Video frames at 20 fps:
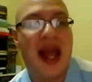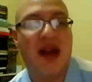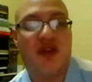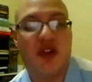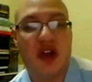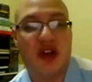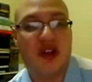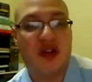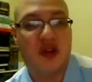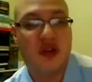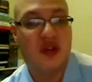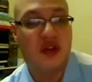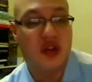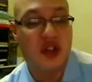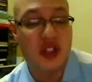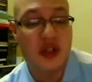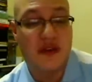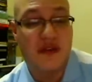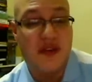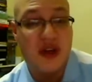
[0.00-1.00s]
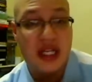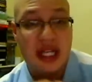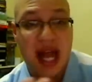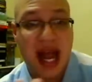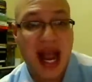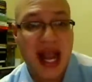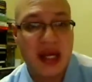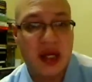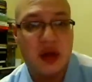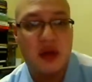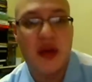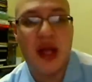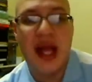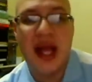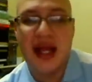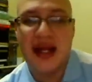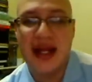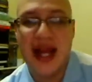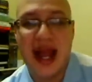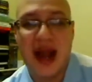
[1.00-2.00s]
Russell is searching for the idol.
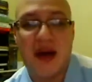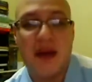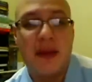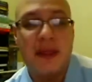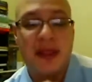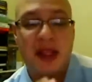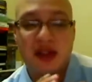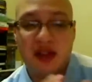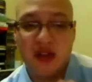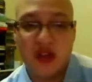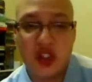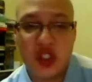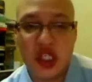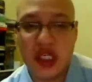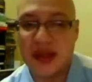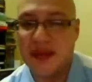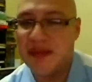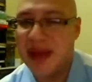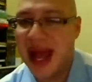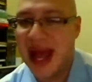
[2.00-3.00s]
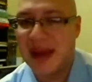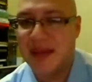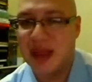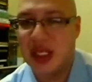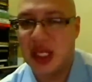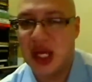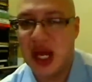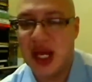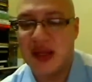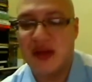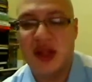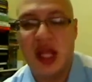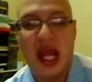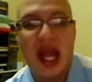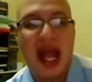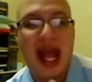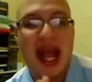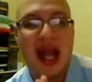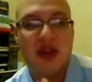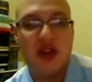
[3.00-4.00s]
Now this is good and bad because,
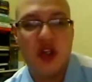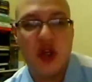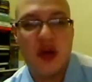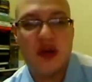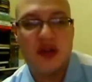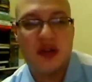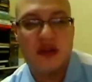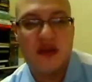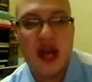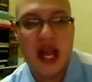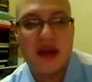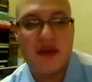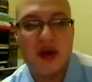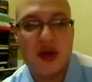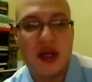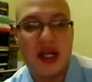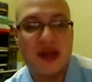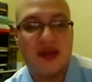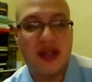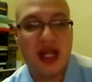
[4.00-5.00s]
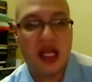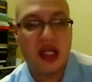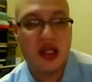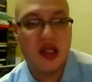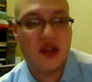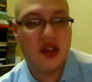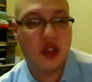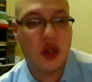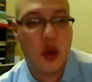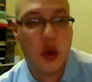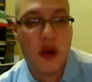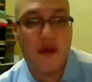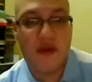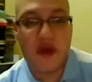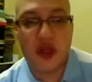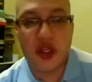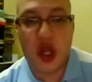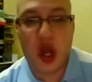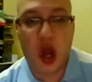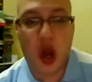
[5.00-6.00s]
as you know in Survivor, it's not good to go off
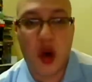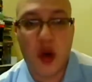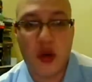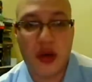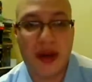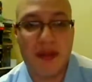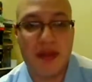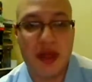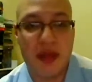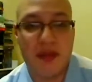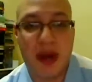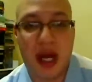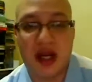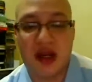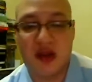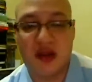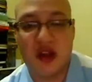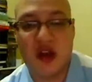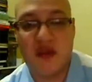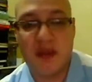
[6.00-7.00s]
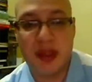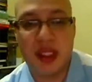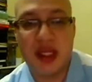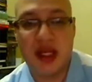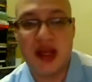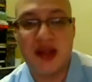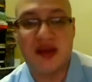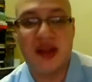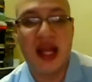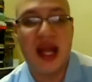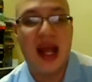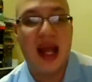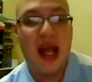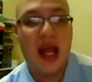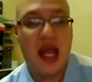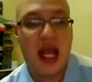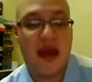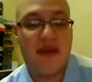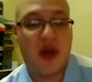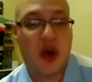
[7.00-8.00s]
on your own and be by yourself, because
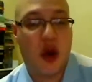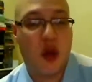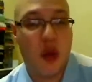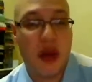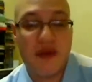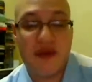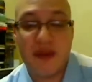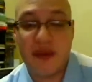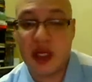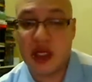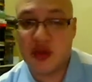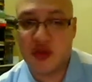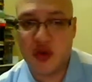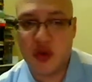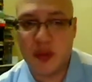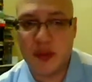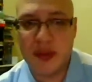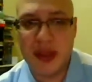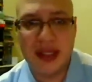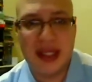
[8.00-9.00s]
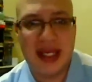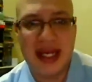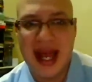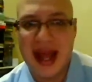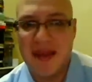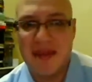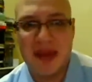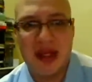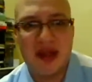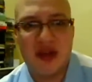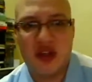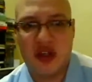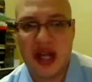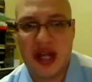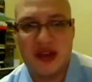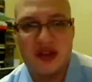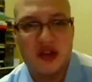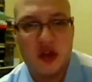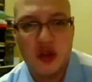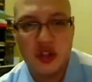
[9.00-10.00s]
if you're away from the group, then that means you're
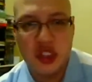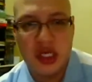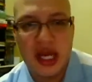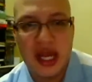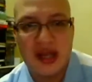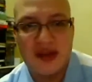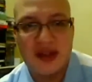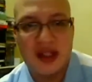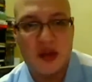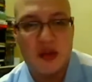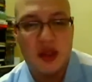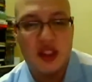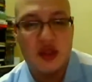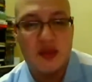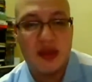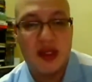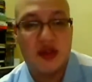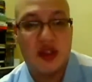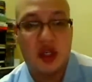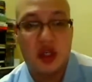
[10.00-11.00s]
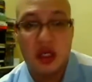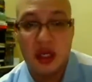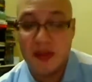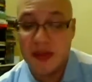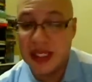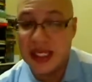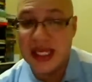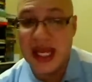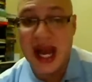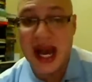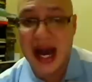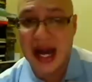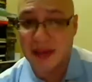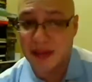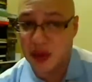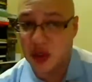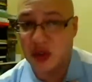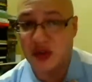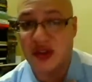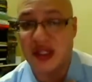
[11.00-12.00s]
not socializing, which means you're going to be the
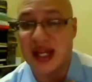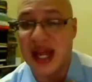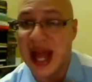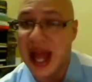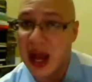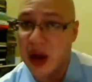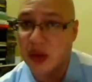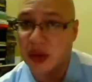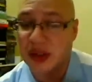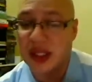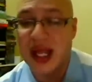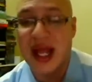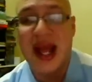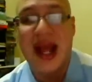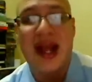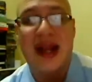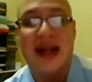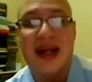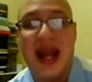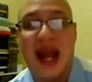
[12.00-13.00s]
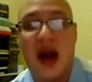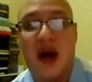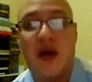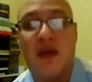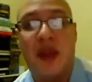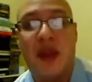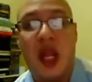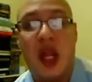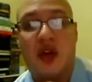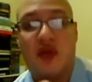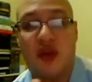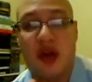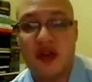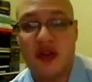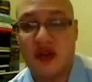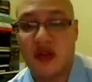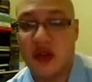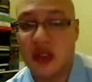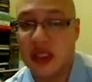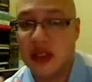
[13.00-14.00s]
odd person out. Now,
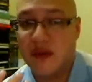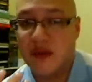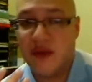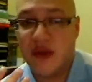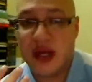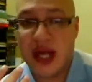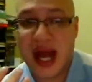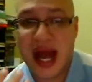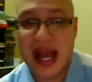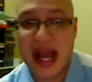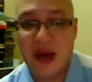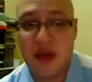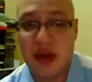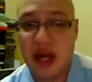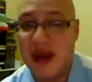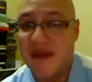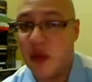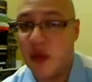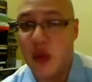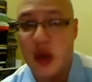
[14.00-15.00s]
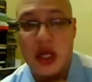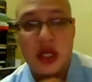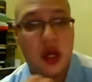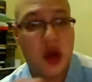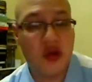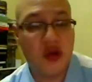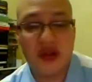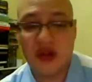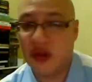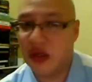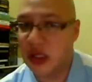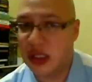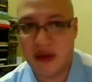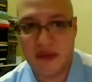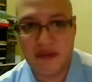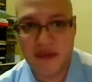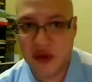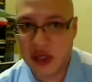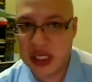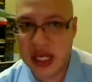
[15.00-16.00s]
Russell's looking for the idol, and everyone knows he's
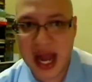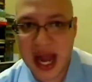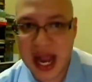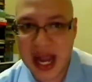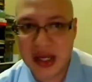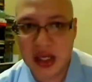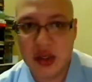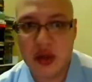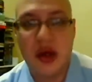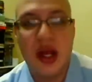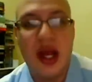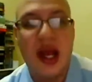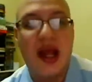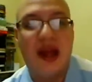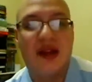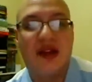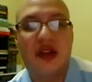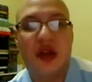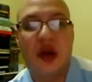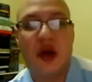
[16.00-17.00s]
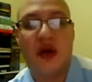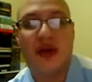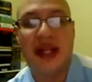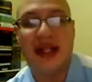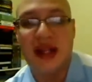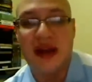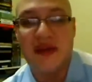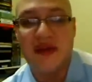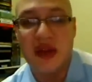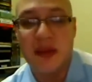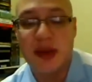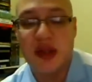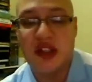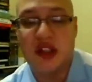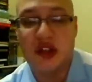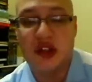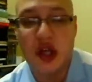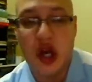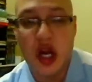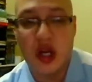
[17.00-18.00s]
looking for the idol, so that definitely puts
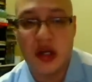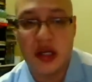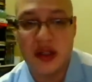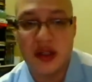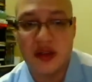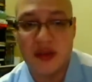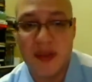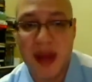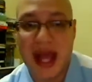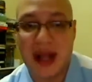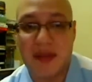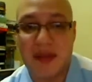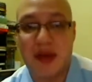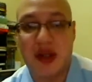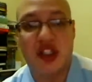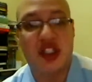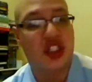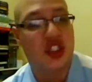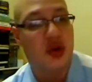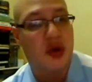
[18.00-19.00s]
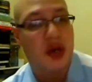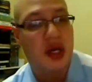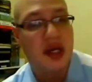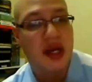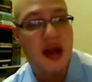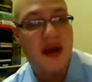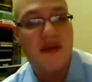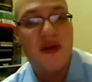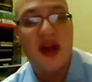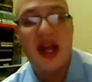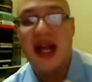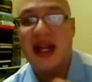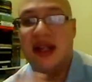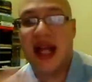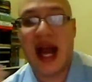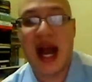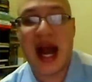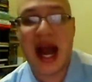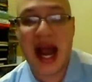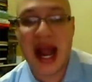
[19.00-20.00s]
a target on his back. But sure enough,
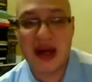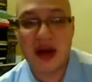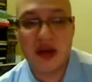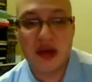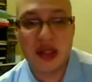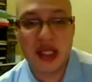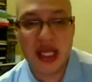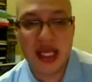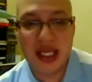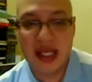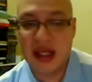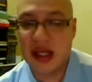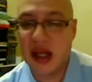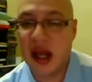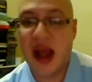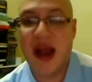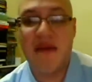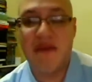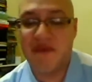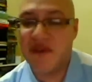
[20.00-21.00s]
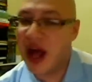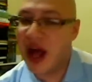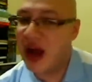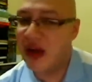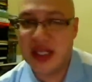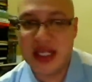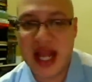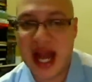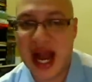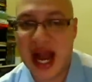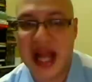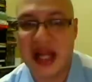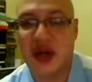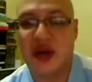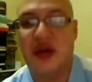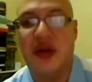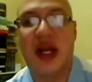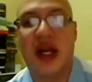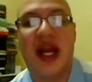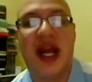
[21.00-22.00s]
the Idol King found the
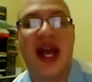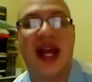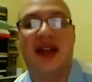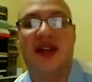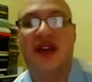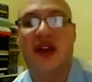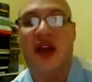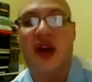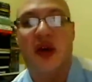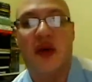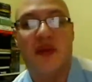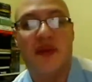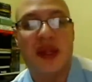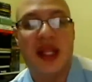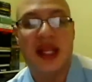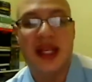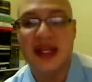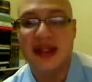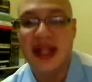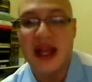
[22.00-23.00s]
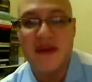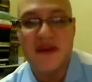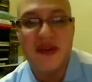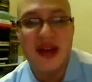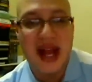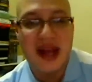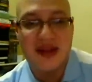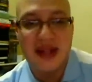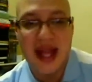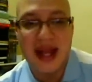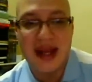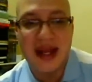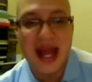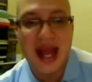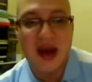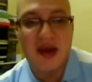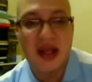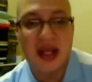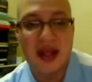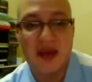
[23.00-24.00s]
idol. So he definitely has that
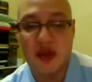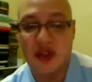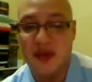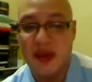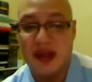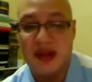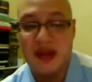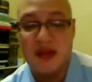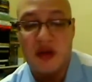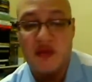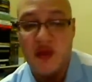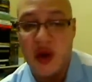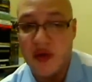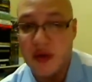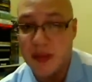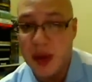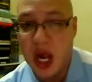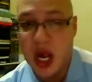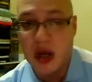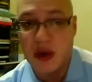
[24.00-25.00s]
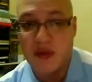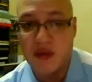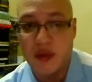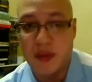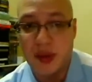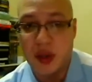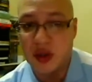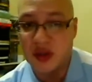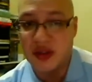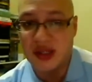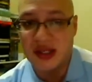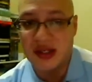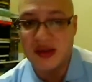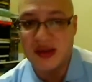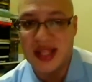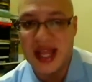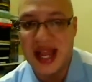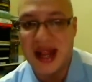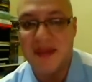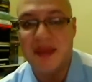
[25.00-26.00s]
now, which makes him a very powerful person in
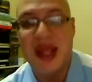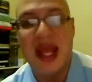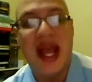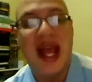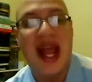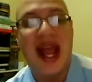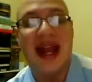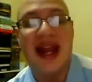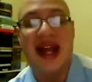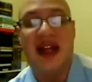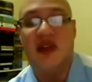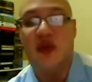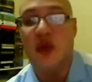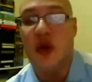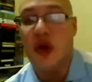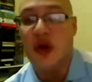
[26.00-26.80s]
this game. And as we